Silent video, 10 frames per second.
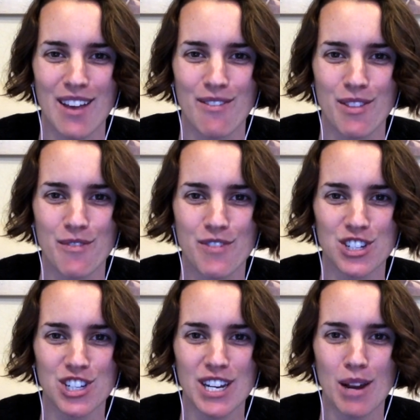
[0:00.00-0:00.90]
the
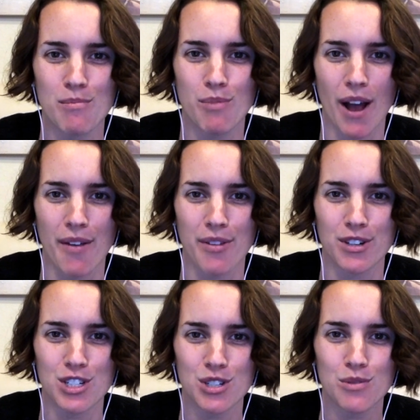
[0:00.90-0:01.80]
vision and breath
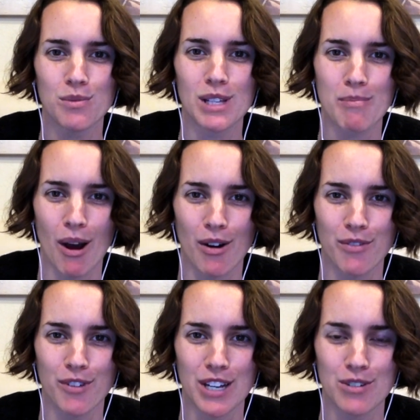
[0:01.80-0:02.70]
are two really
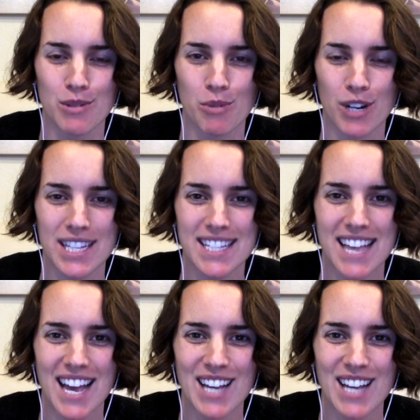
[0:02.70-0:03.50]
powerful entry points.